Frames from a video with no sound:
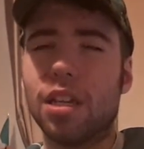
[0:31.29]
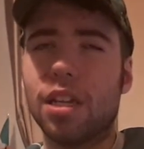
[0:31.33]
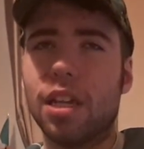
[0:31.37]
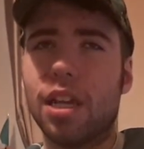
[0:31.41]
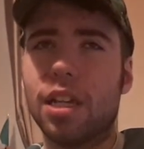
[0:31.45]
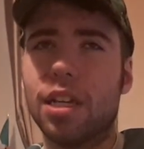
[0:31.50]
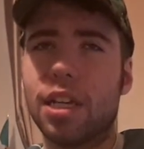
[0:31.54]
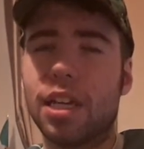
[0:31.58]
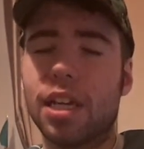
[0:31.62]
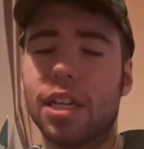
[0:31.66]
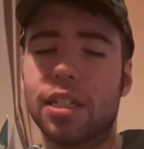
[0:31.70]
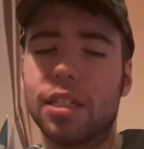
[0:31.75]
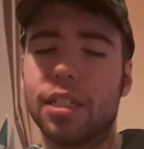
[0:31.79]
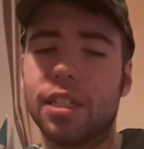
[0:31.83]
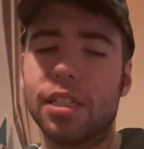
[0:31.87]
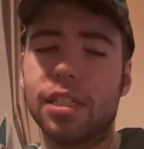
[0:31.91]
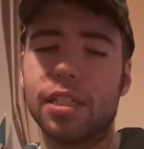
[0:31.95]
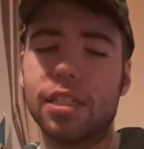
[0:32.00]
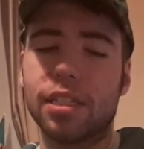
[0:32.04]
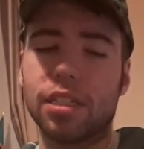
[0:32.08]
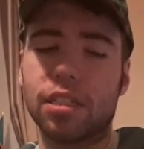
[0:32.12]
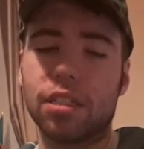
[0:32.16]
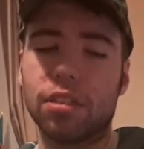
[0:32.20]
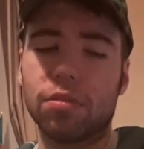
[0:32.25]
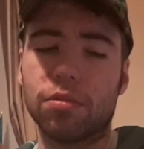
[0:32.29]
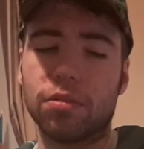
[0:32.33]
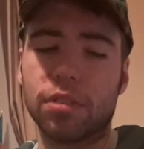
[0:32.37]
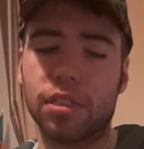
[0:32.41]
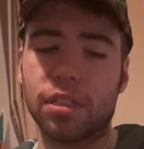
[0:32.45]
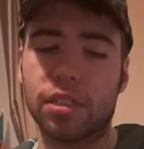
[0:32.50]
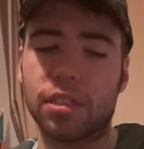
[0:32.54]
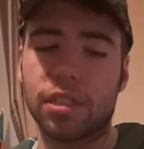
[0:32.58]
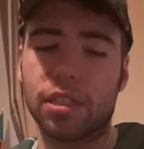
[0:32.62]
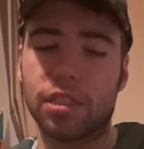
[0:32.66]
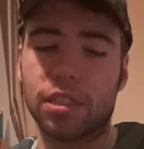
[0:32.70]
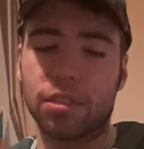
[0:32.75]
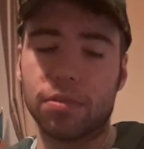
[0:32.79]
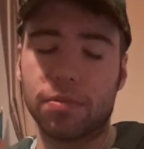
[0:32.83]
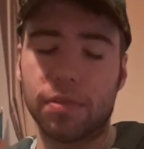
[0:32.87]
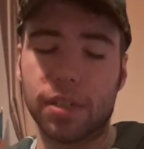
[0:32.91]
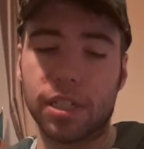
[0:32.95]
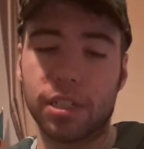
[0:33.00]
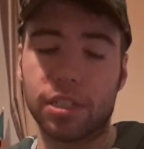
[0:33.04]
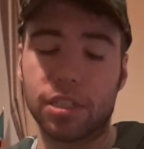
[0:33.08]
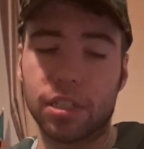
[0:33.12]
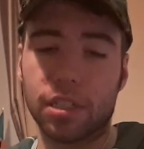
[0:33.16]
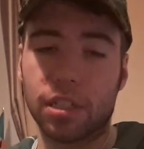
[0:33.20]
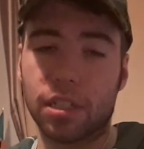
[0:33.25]
And again, this
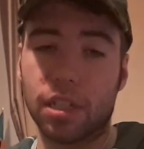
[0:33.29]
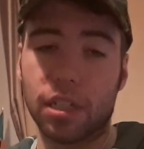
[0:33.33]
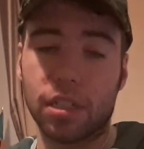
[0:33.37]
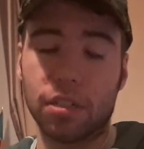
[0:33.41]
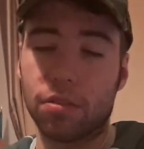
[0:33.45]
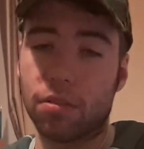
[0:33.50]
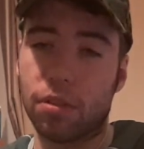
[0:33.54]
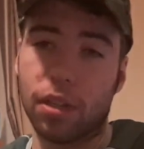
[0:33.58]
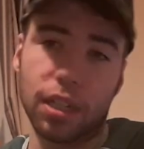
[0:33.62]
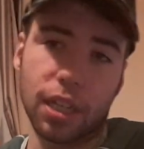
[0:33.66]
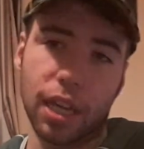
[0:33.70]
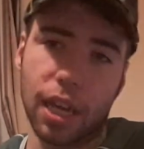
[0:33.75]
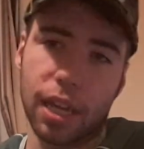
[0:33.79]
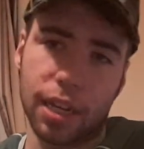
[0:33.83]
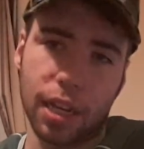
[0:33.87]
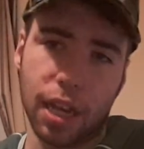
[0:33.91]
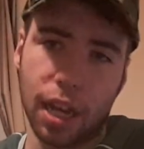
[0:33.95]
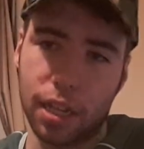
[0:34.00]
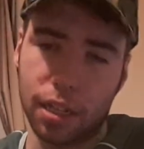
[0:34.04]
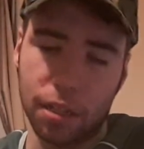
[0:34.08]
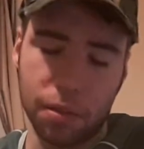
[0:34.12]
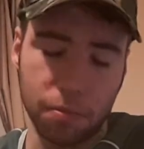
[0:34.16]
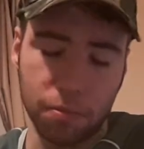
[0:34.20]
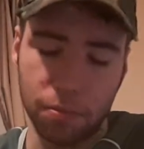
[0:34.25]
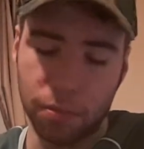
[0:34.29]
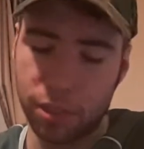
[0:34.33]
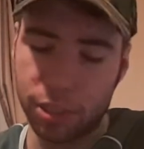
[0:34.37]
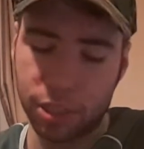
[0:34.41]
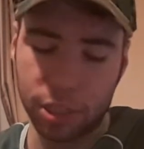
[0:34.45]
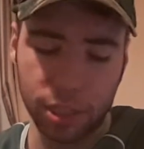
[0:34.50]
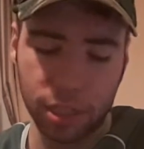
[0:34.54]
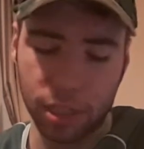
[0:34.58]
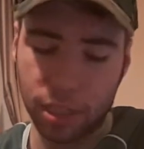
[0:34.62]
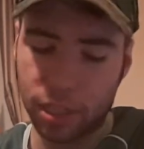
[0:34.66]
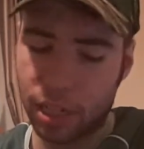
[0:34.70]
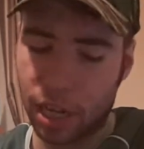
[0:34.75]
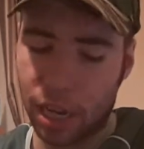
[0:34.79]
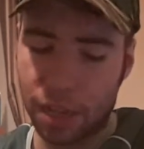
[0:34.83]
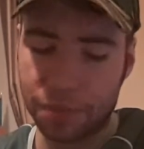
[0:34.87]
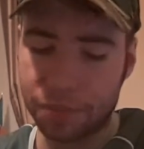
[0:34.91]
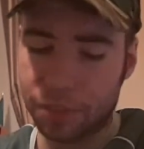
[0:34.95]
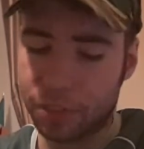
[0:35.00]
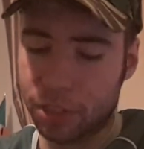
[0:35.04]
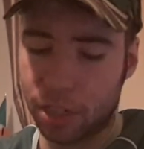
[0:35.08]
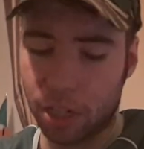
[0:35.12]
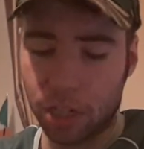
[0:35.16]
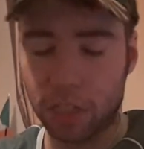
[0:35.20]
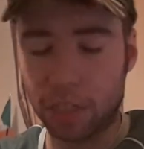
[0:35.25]
situation, again, I wish I didn't have to
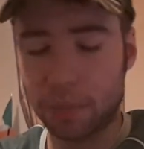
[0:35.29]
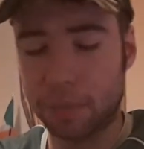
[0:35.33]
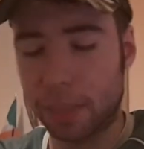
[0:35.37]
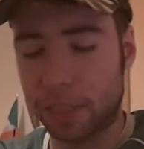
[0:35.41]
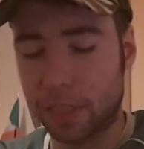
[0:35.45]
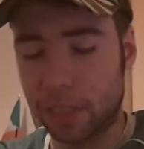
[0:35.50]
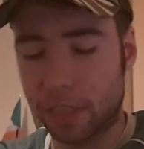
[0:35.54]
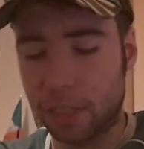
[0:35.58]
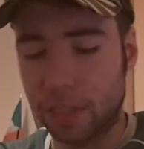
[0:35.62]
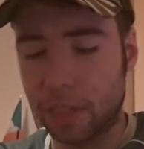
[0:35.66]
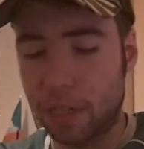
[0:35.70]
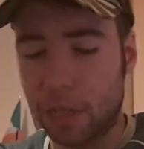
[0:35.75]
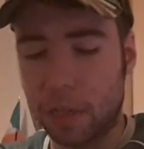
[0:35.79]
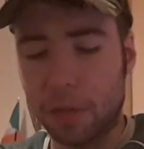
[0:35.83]
talk about it,